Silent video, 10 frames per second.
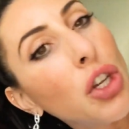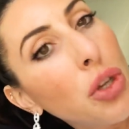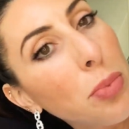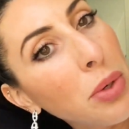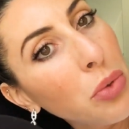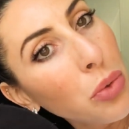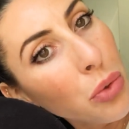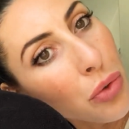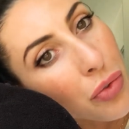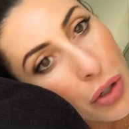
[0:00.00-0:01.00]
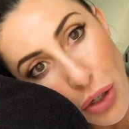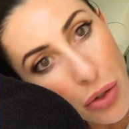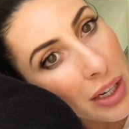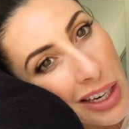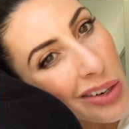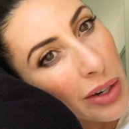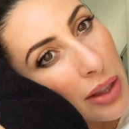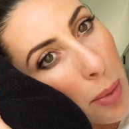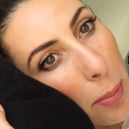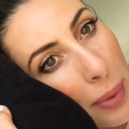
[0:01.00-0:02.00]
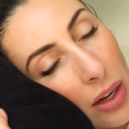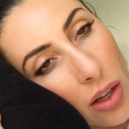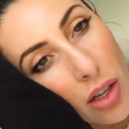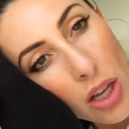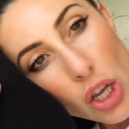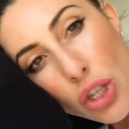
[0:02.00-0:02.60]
You maneuver your ear in the middle.